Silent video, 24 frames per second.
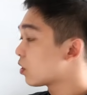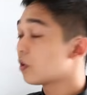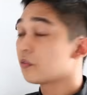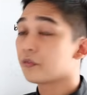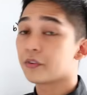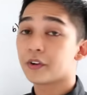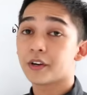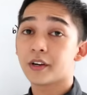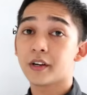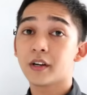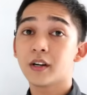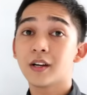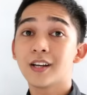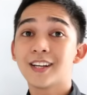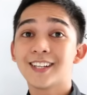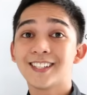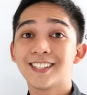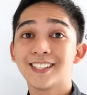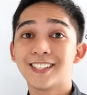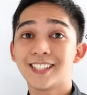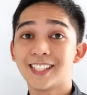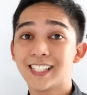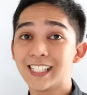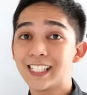over
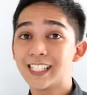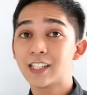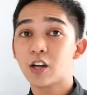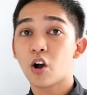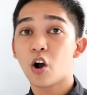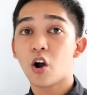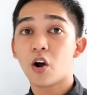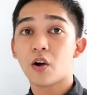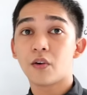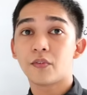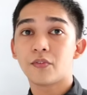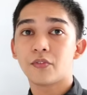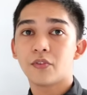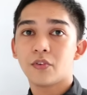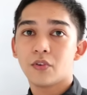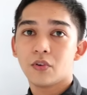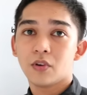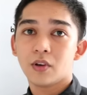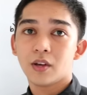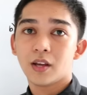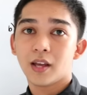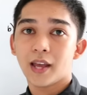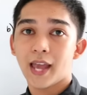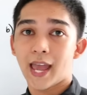g of
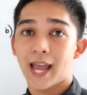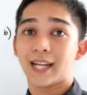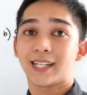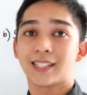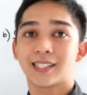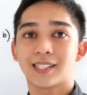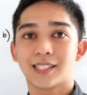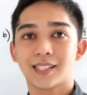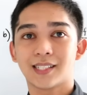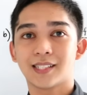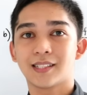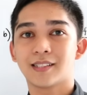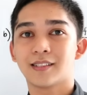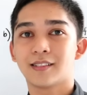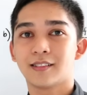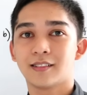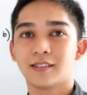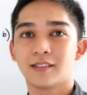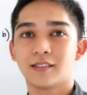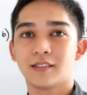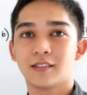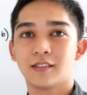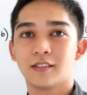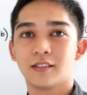x.
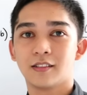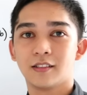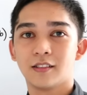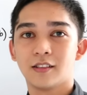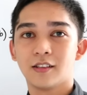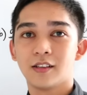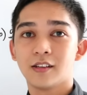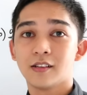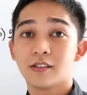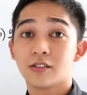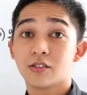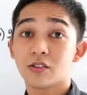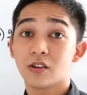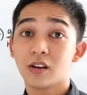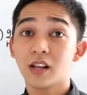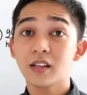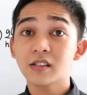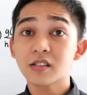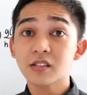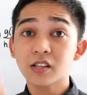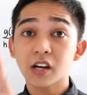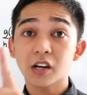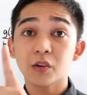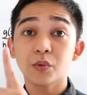So let's
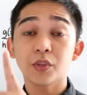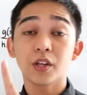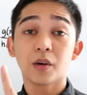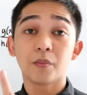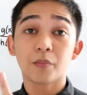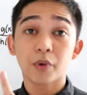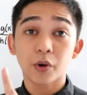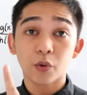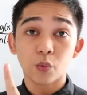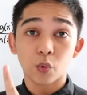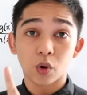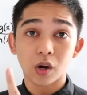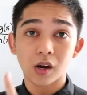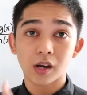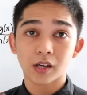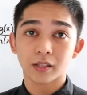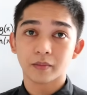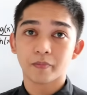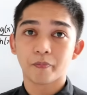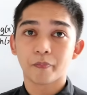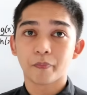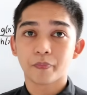start with number one.